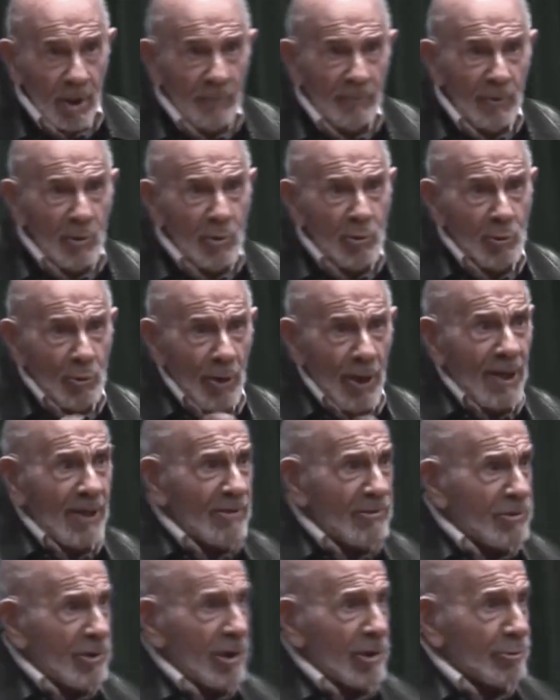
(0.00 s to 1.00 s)
If you
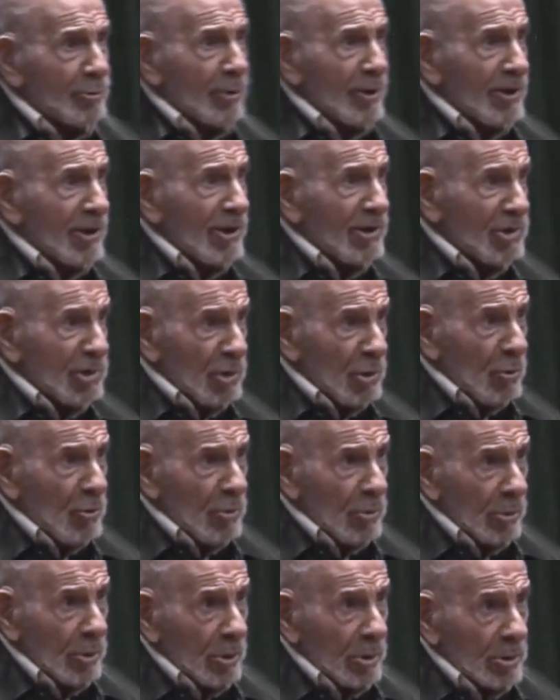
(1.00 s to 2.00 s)
grade children in
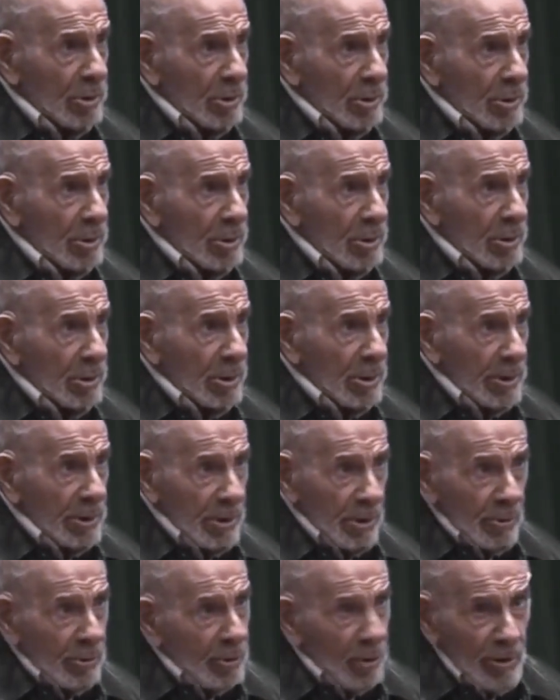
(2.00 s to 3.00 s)
school,
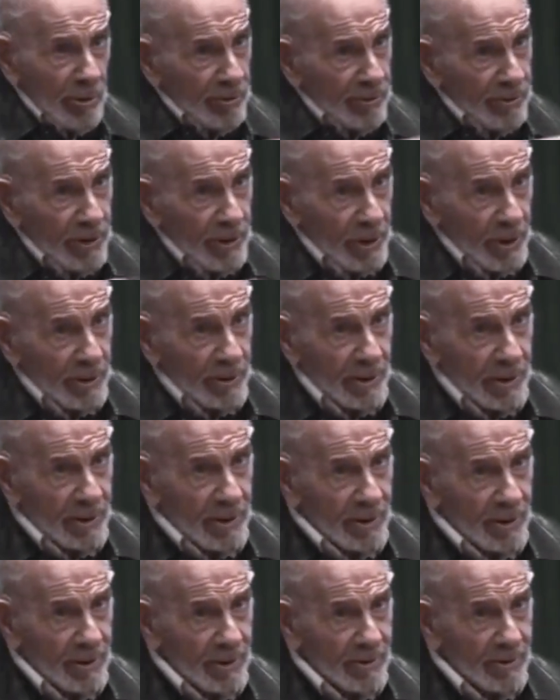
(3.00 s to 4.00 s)
you hurt the other
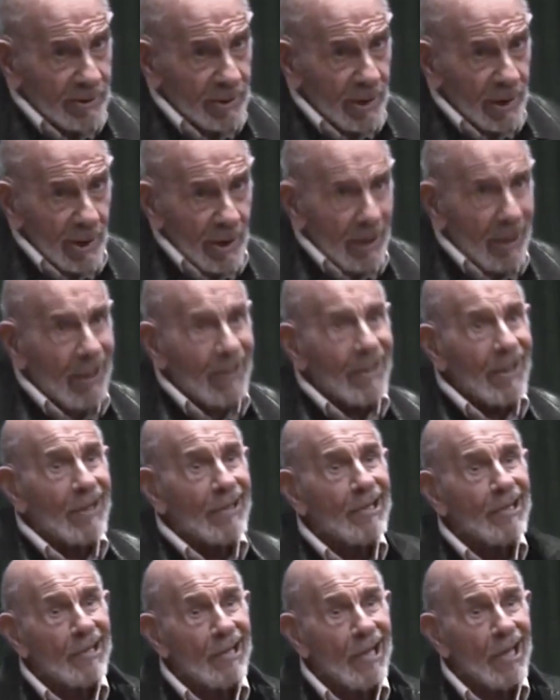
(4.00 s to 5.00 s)
kids. I
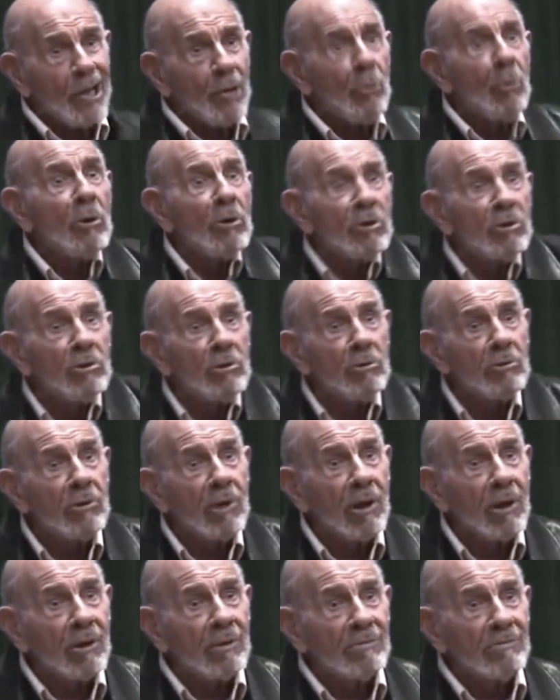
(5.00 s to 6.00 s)
got an A, what did you
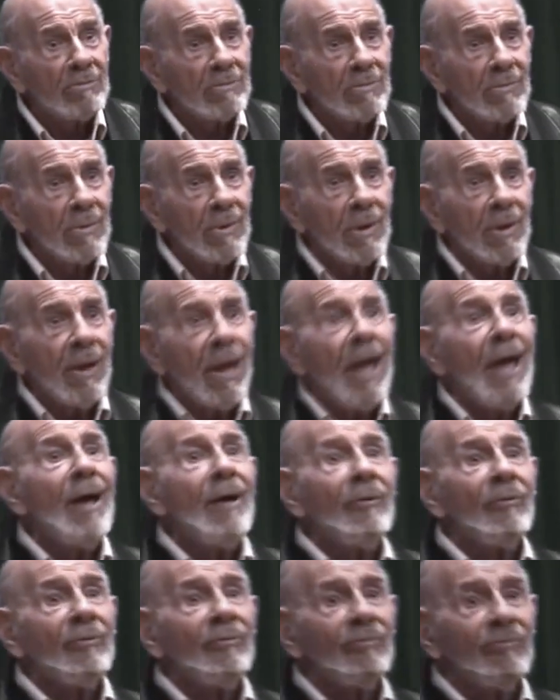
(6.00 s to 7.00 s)
get?
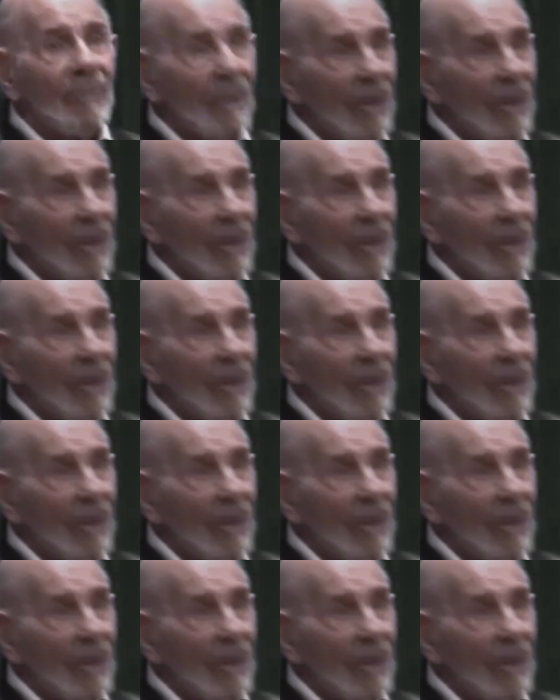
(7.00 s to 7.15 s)
F,